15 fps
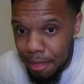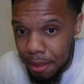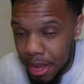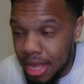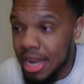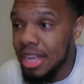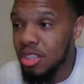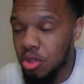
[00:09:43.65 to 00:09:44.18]

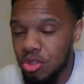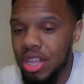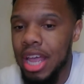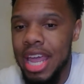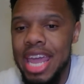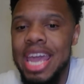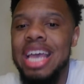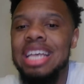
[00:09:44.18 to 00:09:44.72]
He needs to stay.
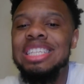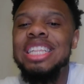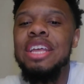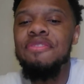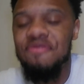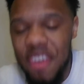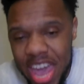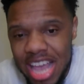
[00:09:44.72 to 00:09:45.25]
He is the
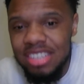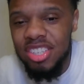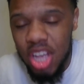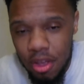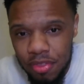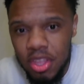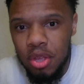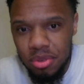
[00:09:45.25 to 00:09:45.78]
face
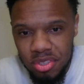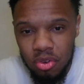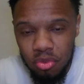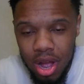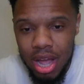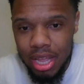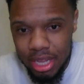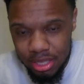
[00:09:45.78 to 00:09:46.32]
of the Houston
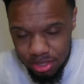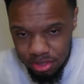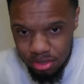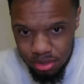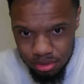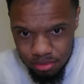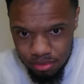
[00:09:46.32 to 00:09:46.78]
Rockets.